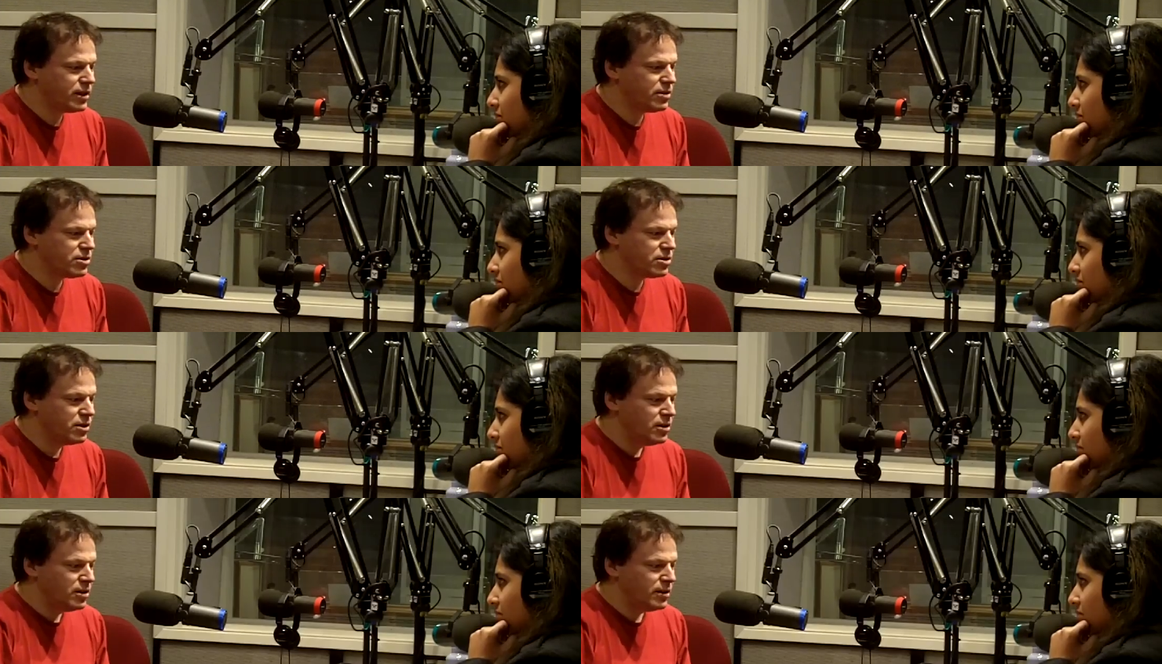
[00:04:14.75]
Speaker 1: chickens,
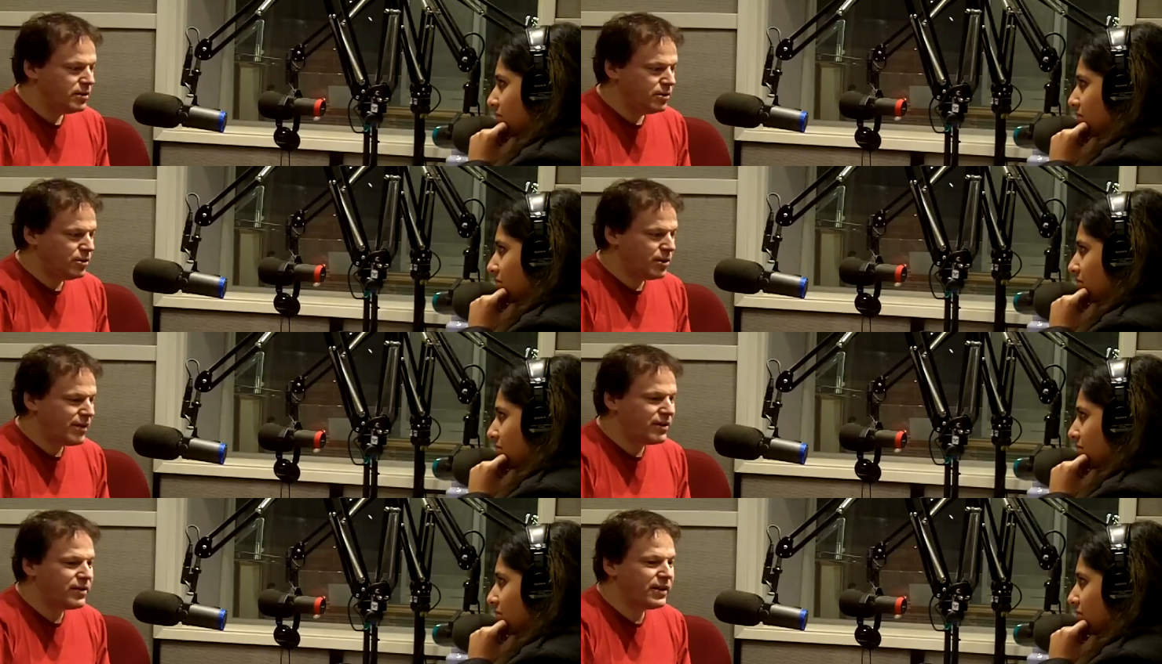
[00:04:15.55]
you
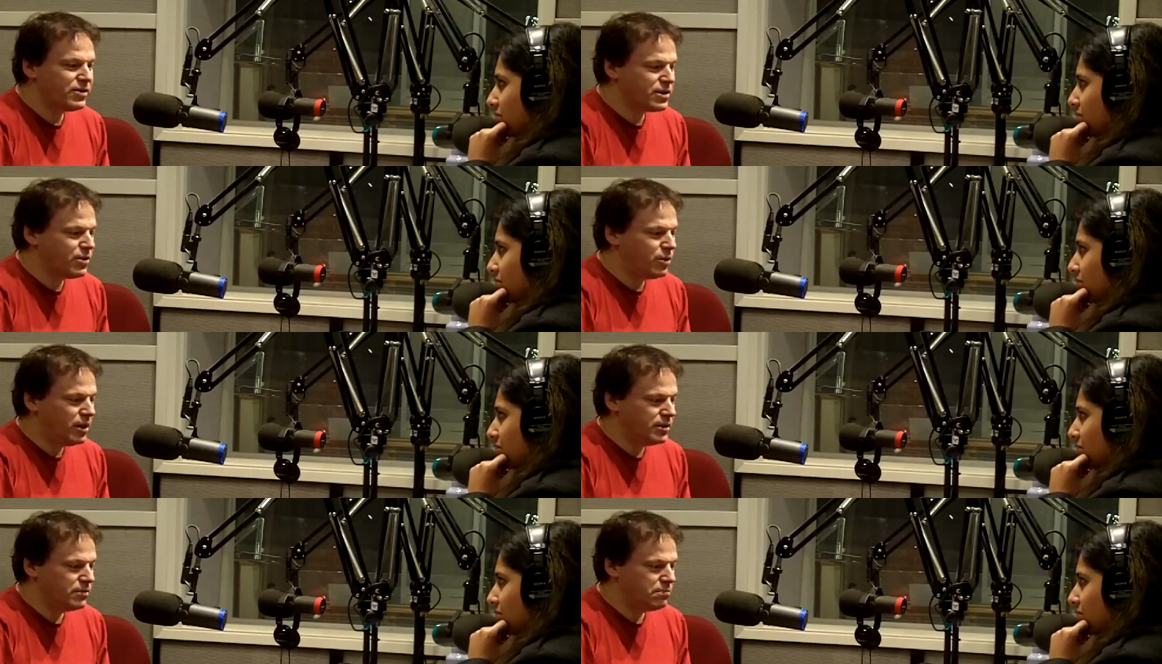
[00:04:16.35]
don't have anything else they
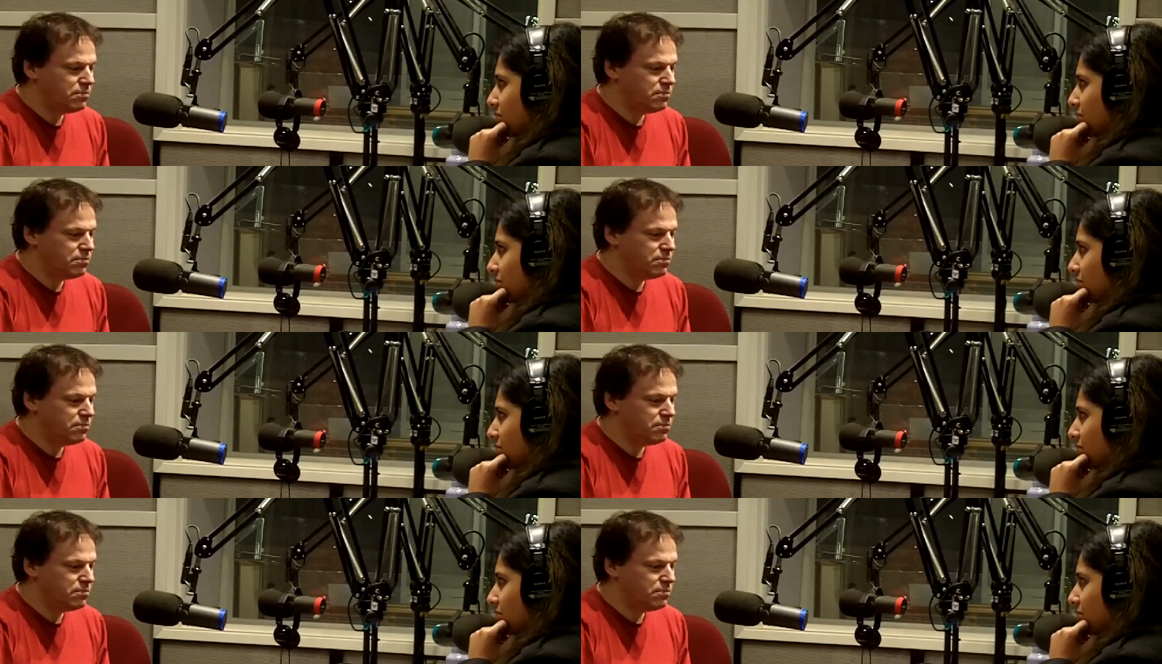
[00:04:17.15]
want.